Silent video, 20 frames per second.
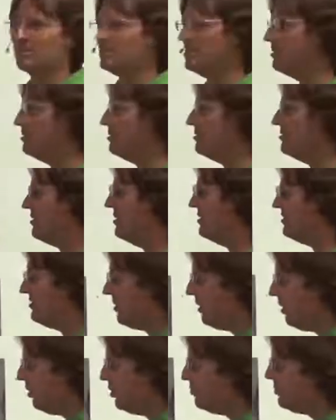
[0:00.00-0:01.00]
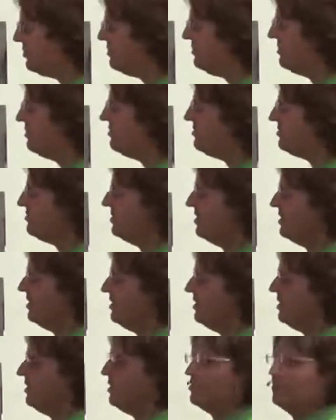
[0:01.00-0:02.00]
So there is this openness,
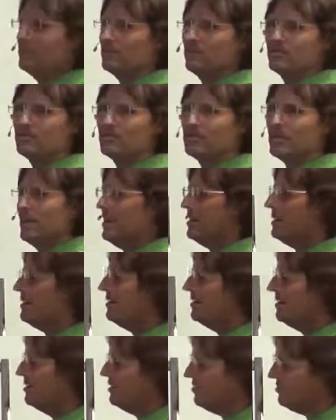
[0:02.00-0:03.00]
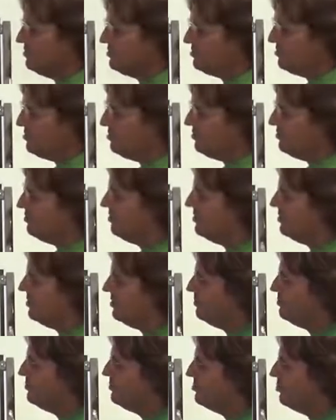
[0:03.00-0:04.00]
you could say, to
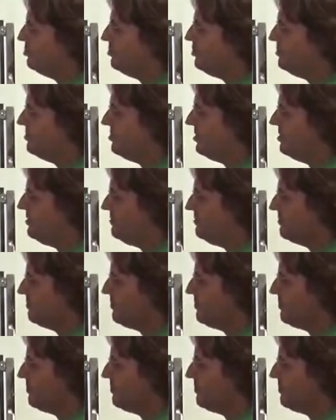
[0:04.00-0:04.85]
the absorption